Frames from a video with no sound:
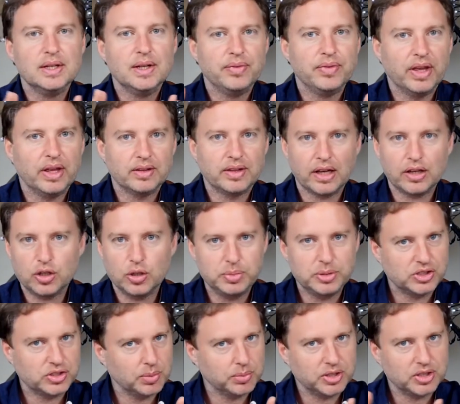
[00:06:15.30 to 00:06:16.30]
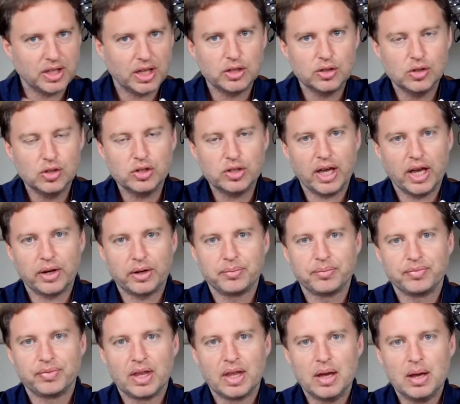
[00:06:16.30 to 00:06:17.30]
that could be something that you look at.
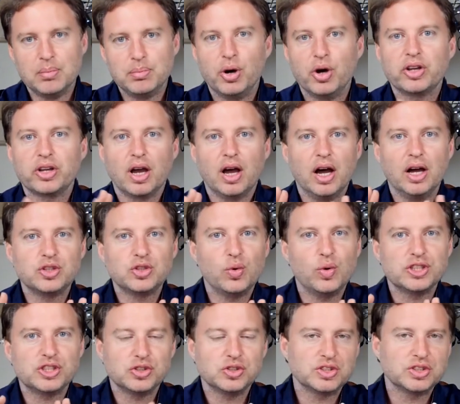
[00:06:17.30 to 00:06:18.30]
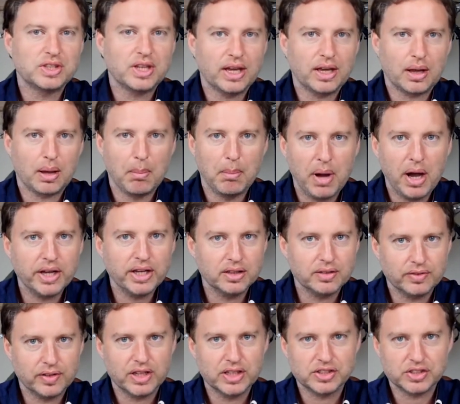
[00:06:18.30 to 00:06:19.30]
But I don't want you to take my
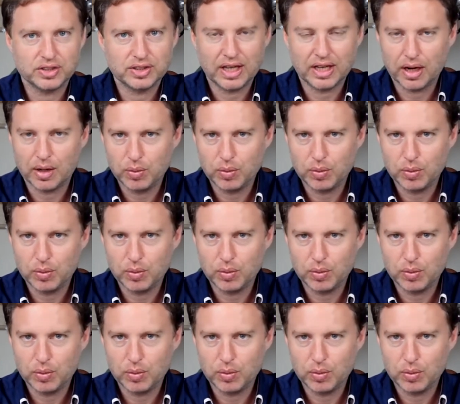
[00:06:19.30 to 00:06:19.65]
advice on that.